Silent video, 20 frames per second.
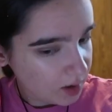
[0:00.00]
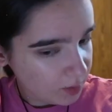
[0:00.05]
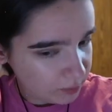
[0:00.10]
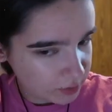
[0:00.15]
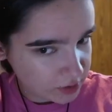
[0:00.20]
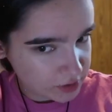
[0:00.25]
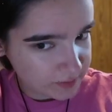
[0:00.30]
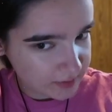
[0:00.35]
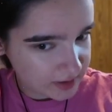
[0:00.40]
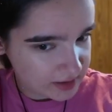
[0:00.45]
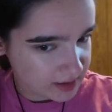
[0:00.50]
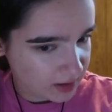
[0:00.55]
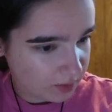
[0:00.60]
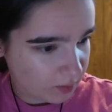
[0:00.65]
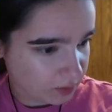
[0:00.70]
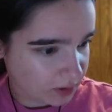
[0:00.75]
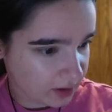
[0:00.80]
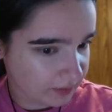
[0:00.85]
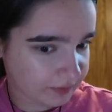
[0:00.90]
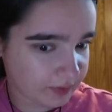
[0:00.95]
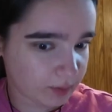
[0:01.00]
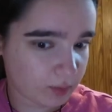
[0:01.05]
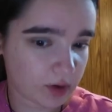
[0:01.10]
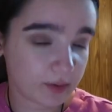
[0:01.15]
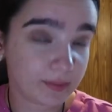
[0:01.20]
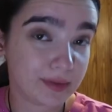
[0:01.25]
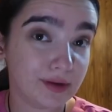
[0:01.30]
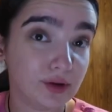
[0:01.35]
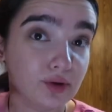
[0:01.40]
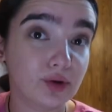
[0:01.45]
Which means I will definitely want
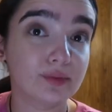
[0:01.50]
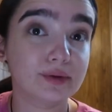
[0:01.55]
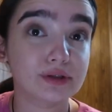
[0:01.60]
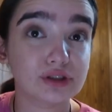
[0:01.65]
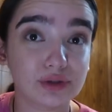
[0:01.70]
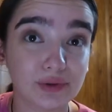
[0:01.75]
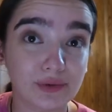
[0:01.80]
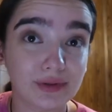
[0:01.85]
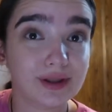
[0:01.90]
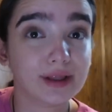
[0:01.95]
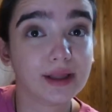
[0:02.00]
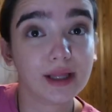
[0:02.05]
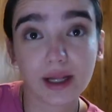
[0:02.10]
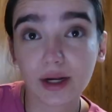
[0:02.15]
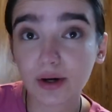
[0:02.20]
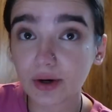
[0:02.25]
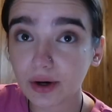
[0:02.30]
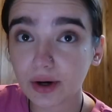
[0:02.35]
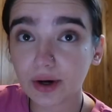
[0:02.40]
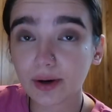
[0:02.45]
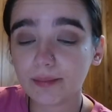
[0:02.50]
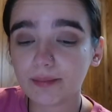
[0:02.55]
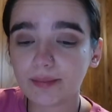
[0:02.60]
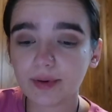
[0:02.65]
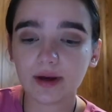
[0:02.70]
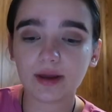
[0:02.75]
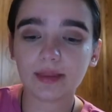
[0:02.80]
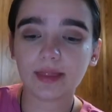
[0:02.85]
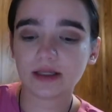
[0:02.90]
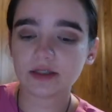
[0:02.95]
to be there a little bit sooner than later,
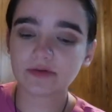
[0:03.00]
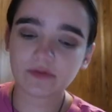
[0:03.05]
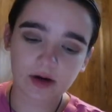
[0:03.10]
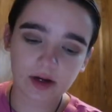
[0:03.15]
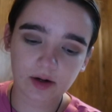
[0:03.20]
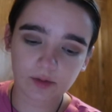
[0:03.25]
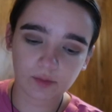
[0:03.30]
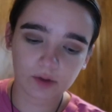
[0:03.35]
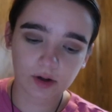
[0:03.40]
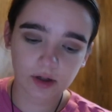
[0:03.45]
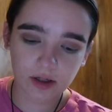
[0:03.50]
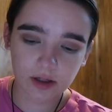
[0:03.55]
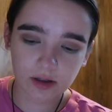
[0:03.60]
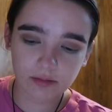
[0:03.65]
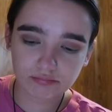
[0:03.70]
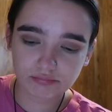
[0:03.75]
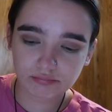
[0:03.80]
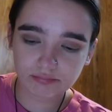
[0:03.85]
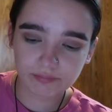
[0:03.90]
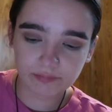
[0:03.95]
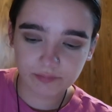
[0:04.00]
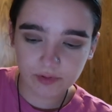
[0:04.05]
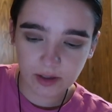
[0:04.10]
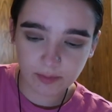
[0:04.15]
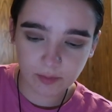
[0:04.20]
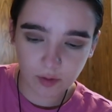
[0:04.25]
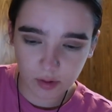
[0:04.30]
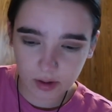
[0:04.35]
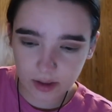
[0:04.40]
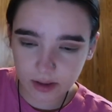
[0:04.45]
but that's fine. We're gonna
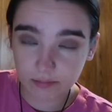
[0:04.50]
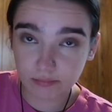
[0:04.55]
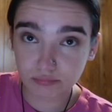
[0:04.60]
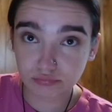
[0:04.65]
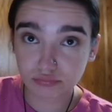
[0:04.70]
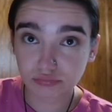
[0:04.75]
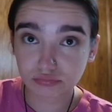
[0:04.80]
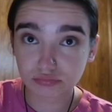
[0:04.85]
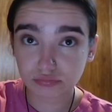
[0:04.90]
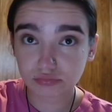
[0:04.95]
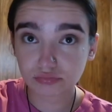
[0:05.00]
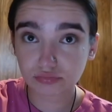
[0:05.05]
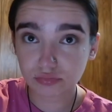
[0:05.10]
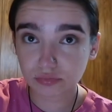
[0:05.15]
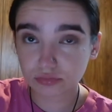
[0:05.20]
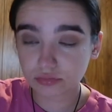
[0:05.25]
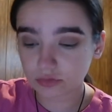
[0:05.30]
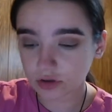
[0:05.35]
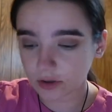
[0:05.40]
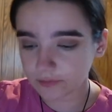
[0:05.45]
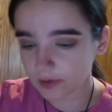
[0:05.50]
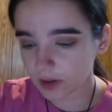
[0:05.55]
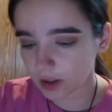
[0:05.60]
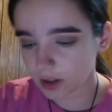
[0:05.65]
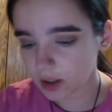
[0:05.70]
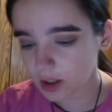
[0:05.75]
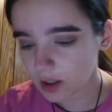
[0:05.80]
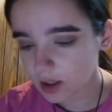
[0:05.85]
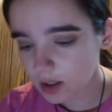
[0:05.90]
keep going, travel on.